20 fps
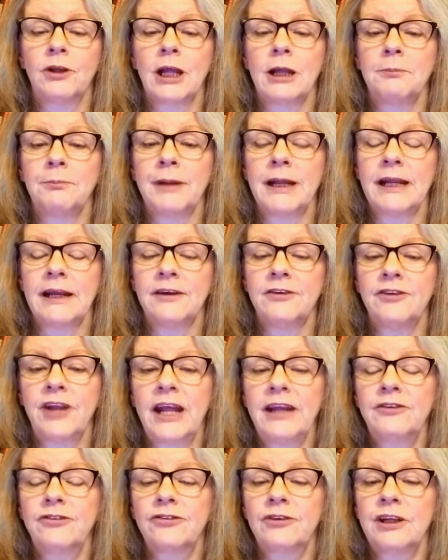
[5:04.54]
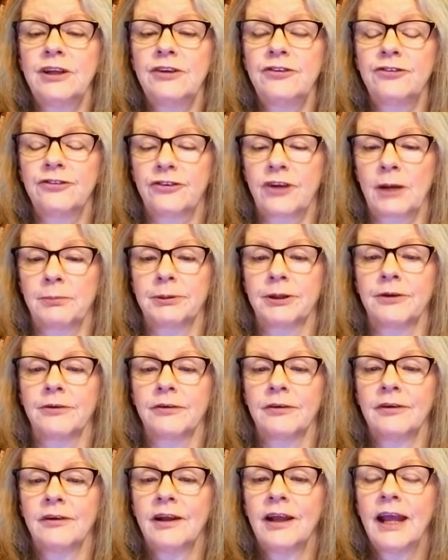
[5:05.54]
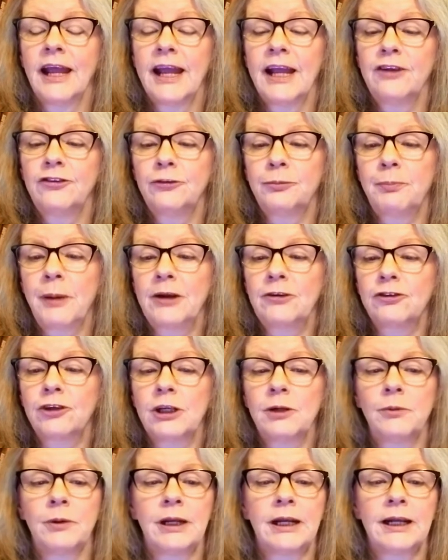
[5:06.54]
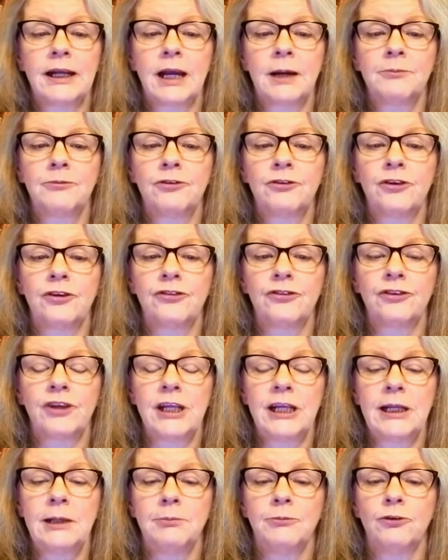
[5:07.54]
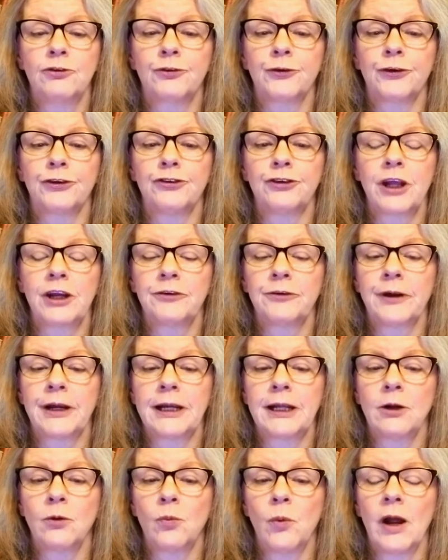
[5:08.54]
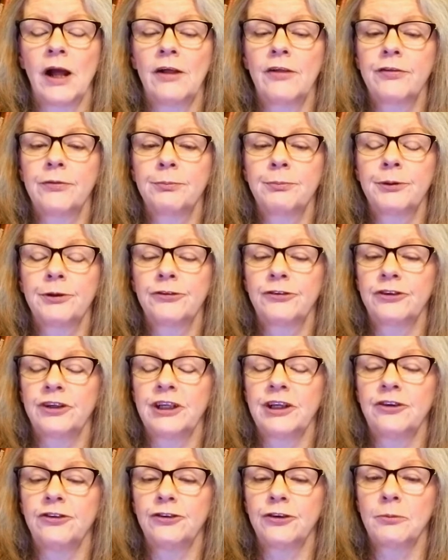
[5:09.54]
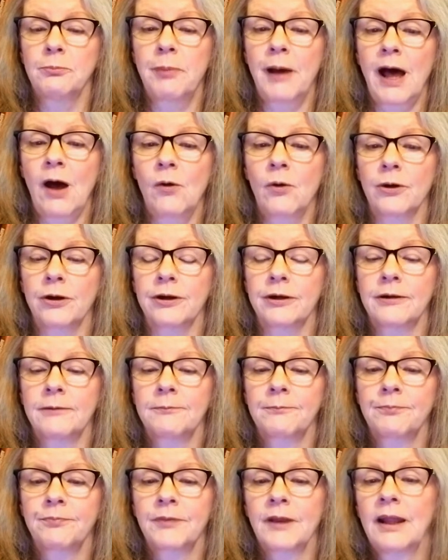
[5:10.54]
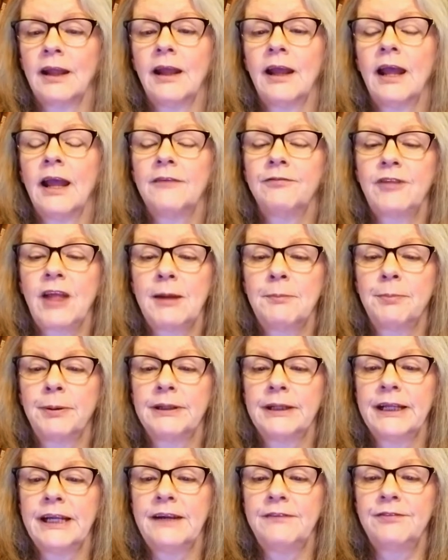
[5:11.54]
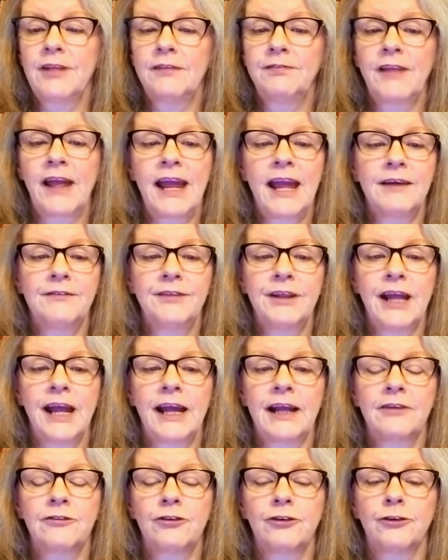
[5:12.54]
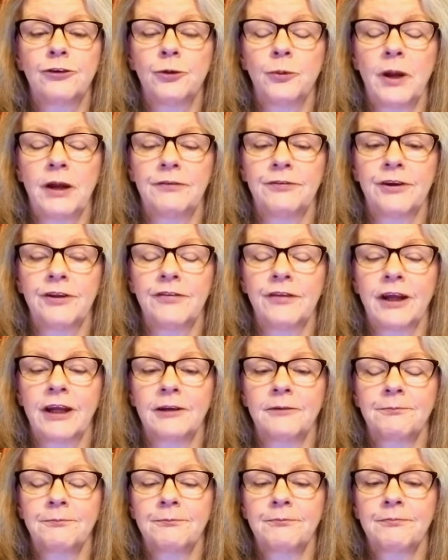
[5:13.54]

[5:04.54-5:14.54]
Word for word: can be intensely stubborn, especially when it comes to schemes for generating wealth, prestige, and power. They believe that they have the answer to everything.